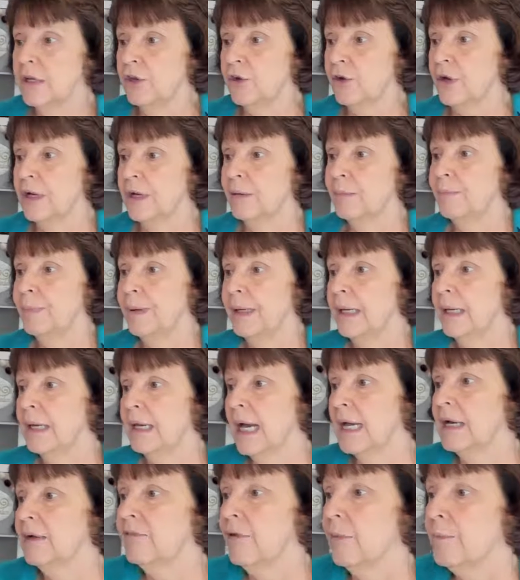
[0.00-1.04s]
You're going to be
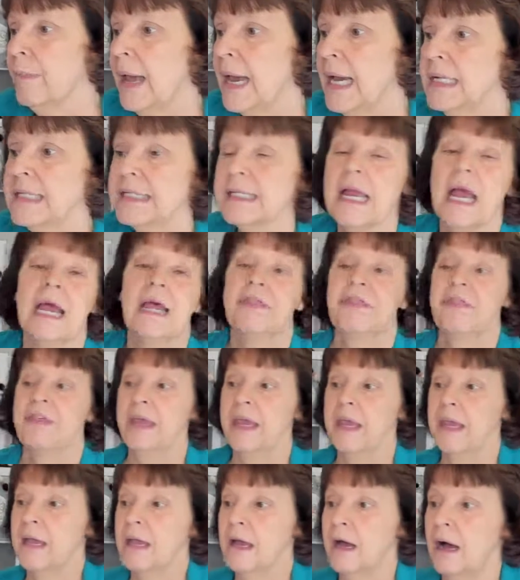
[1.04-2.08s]
kind of amazed, I
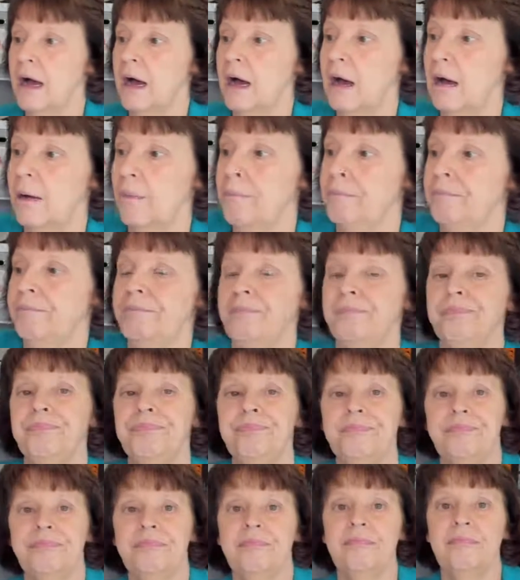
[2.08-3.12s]
think,
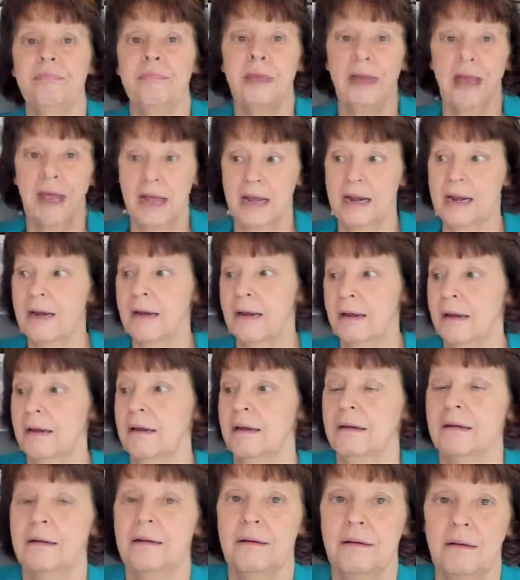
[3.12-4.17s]
at
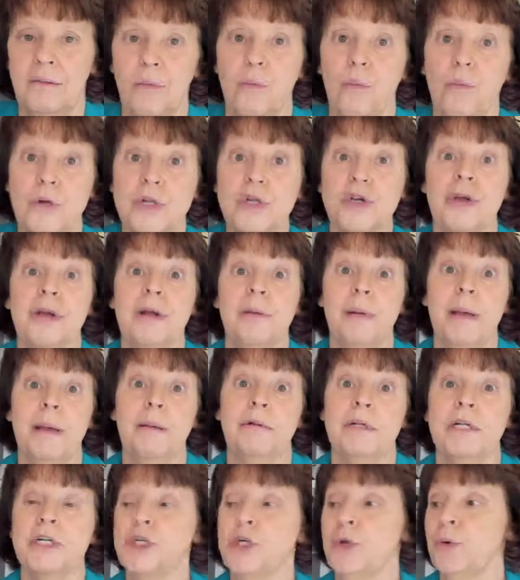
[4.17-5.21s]
what you're going to be
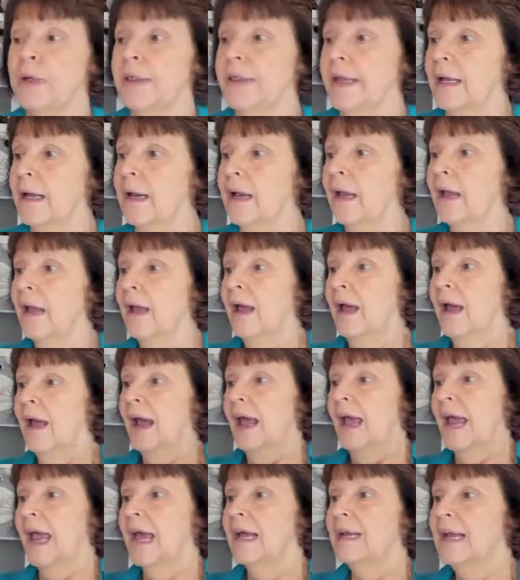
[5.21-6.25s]
able to do with it.
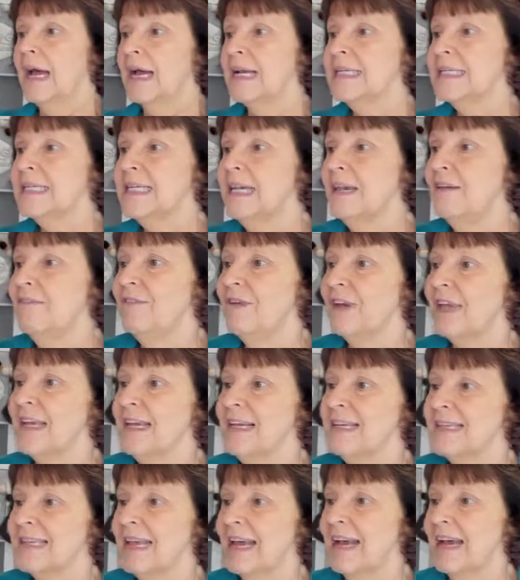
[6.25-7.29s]
And I see
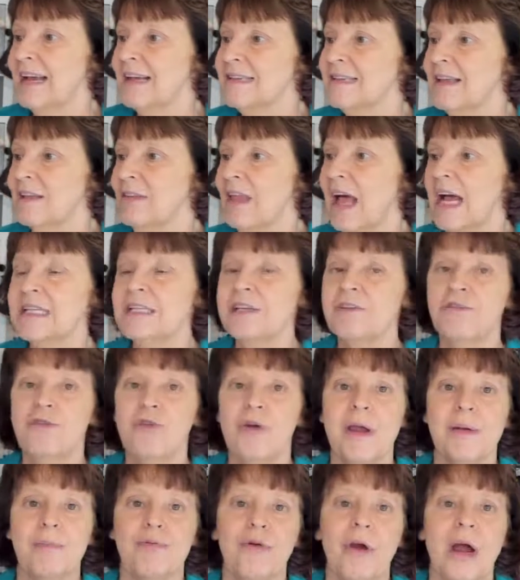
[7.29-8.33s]
Vicki says lots of
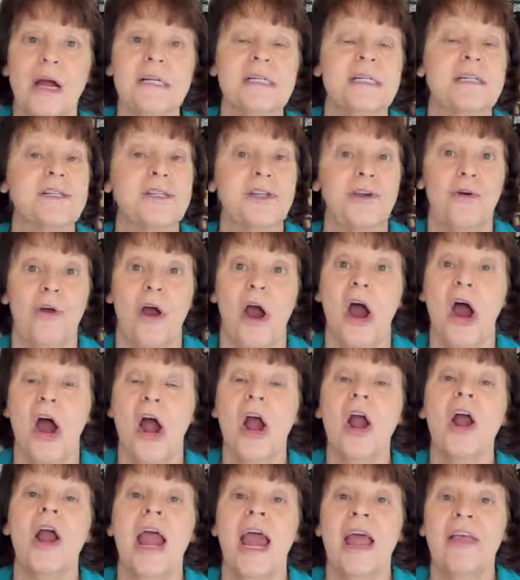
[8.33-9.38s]
great prizes there
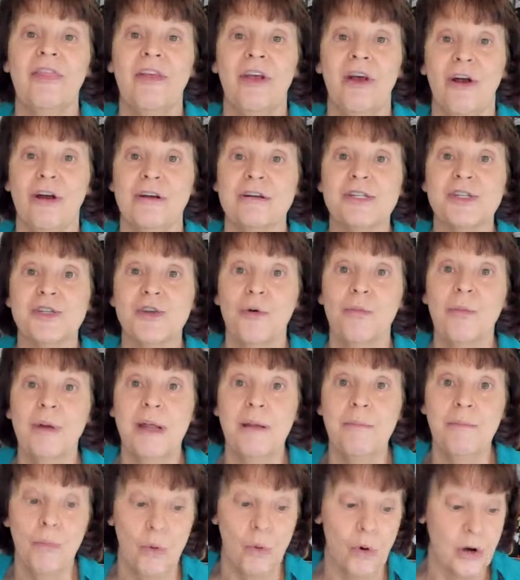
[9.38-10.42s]
are, and there are so
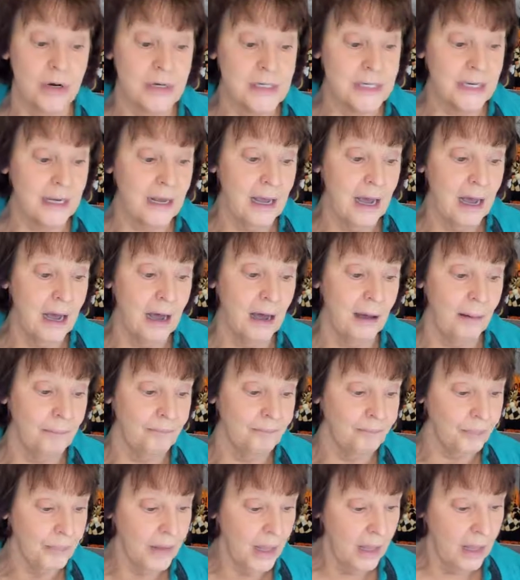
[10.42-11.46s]
many more to
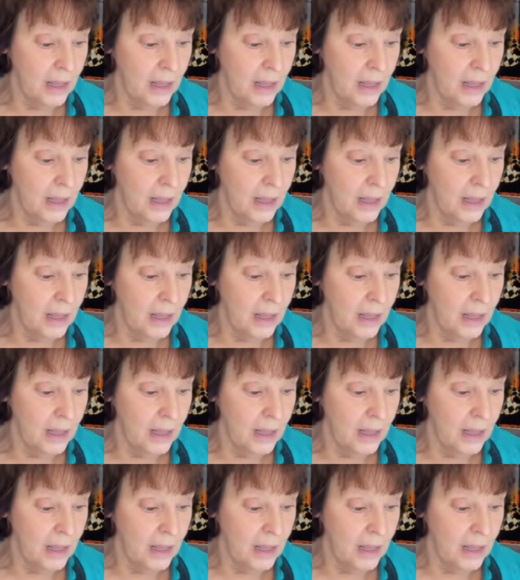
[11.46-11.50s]
come.